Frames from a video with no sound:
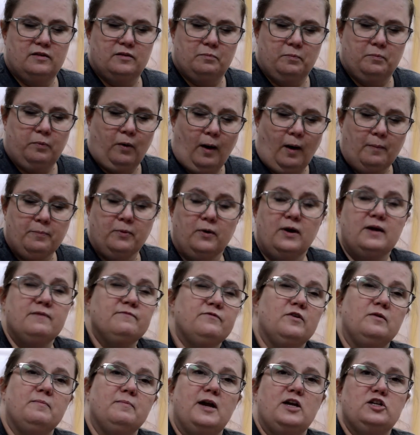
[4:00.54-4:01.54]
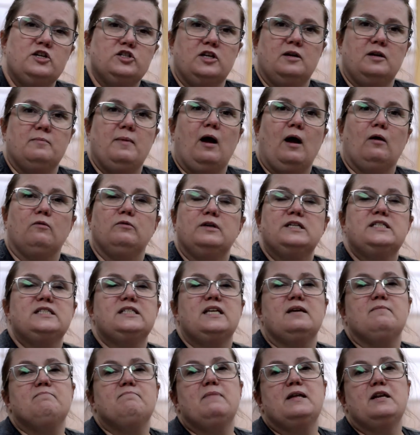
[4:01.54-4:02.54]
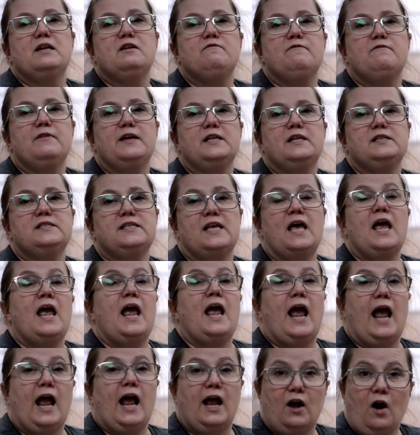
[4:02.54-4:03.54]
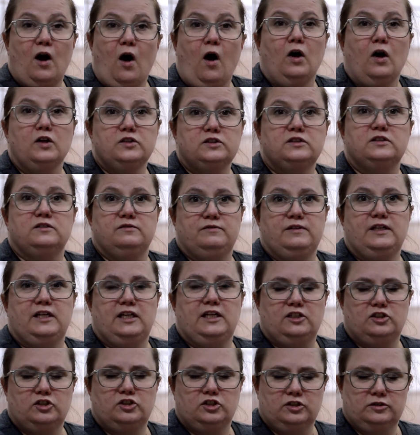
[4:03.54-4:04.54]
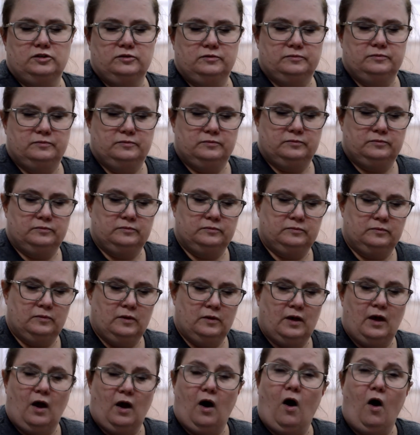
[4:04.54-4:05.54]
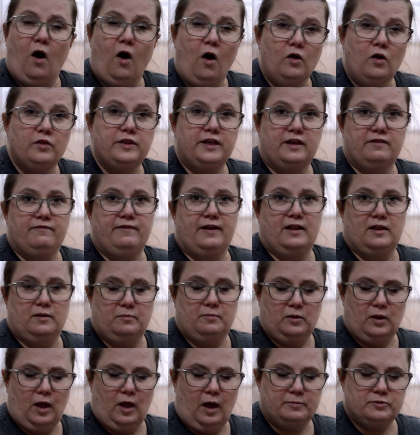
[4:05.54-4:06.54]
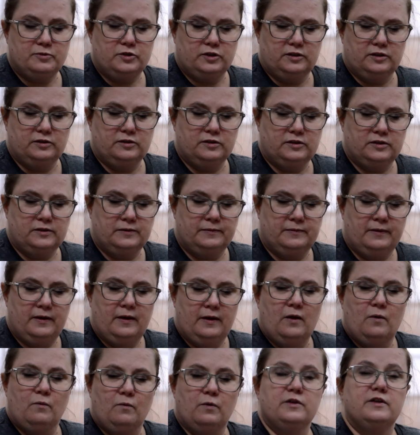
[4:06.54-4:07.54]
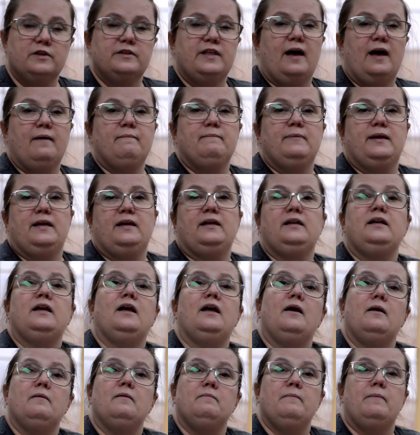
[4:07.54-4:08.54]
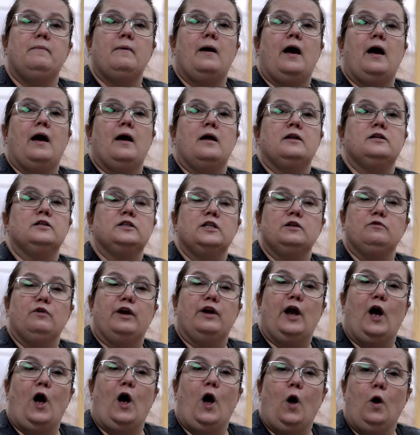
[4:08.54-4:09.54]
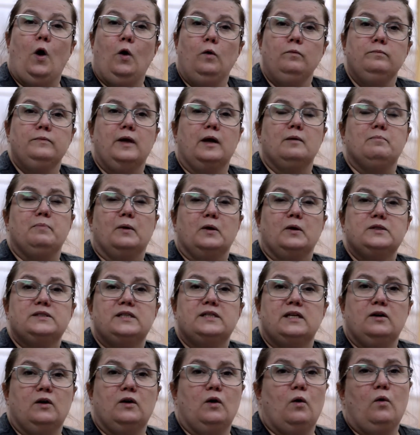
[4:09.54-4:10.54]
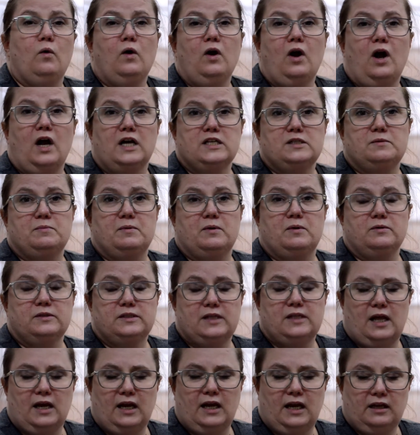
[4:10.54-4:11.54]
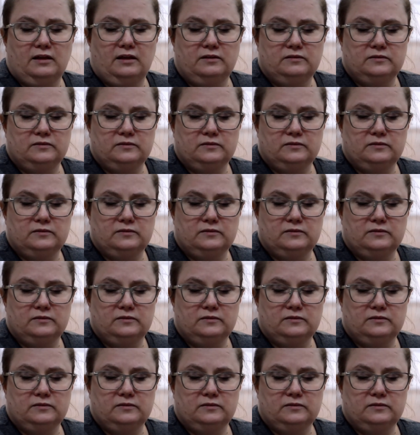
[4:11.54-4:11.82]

proper information about risk and benefits and cost of each. All the available options, whether that mean delivery at home, a birth center, or a hospital setting.